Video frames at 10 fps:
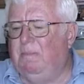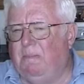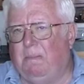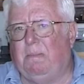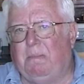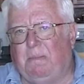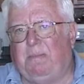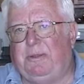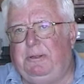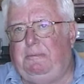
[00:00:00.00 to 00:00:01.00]
Mm -hmm.
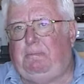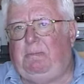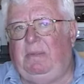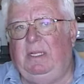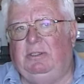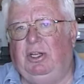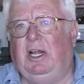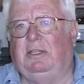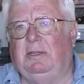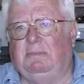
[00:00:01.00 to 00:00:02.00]

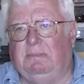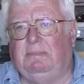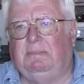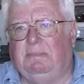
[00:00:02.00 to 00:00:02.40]
She liked it.